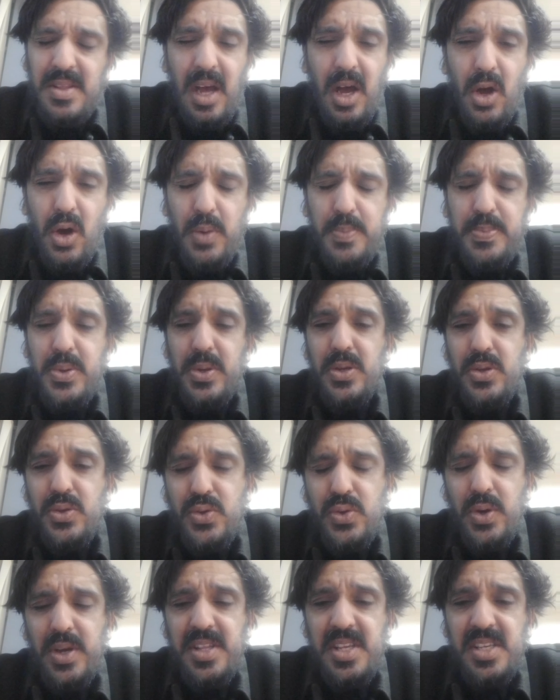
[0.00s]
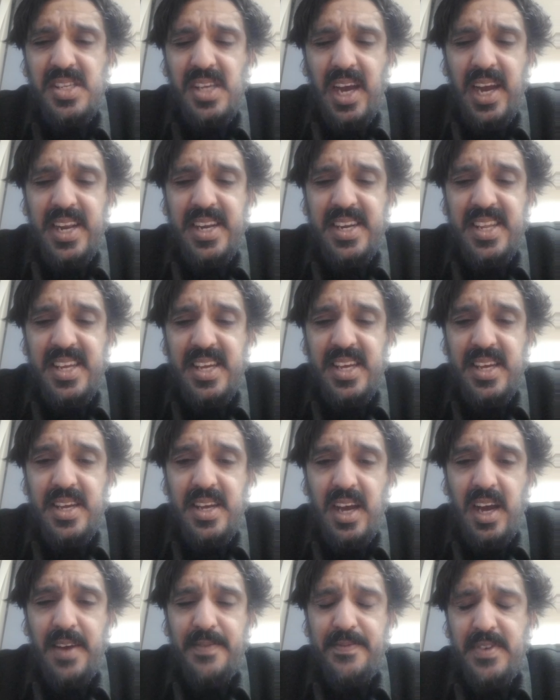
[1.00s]
I hope you enjoy this
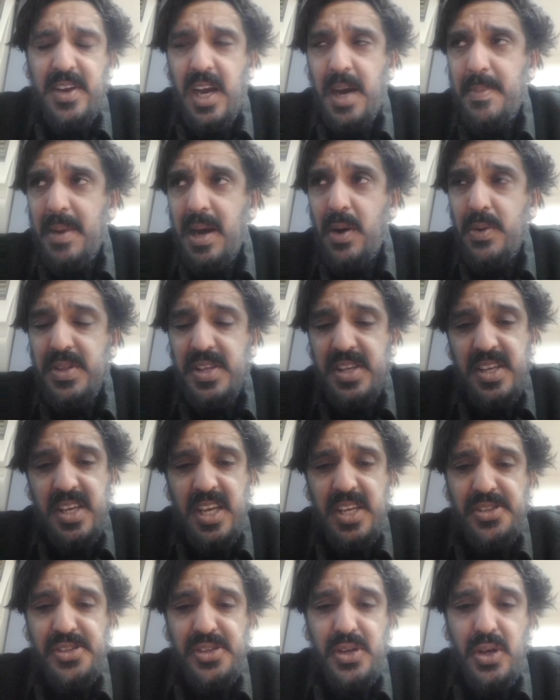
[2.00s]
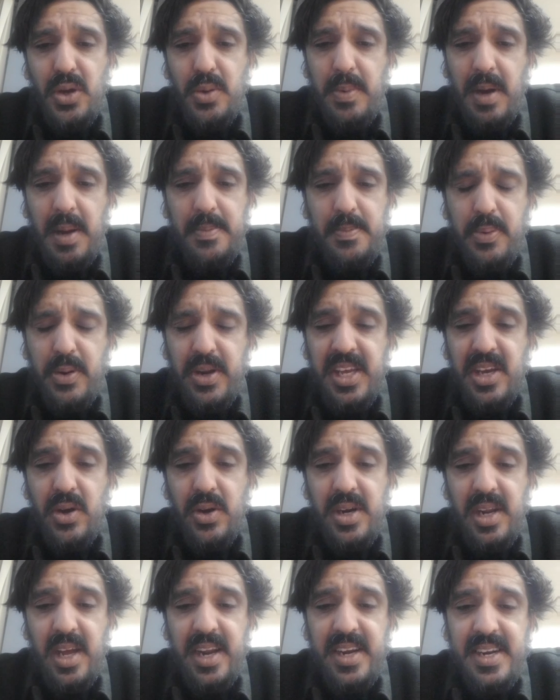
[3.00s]
idea. I've come out with it years ago, but I'm putting it
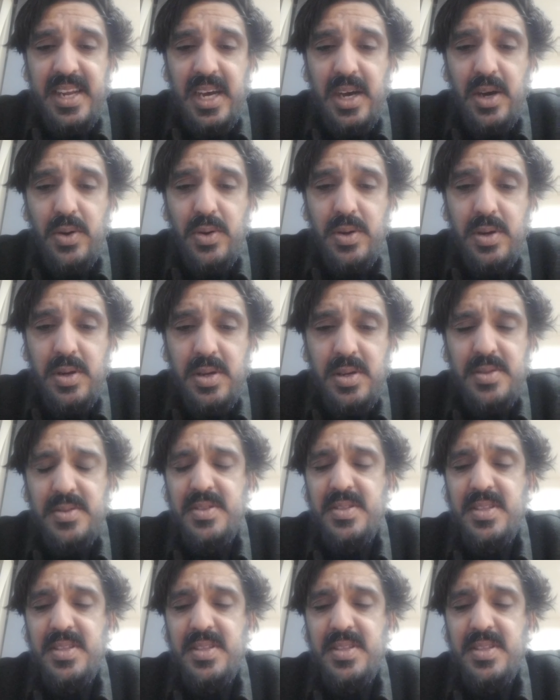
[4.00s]
online now.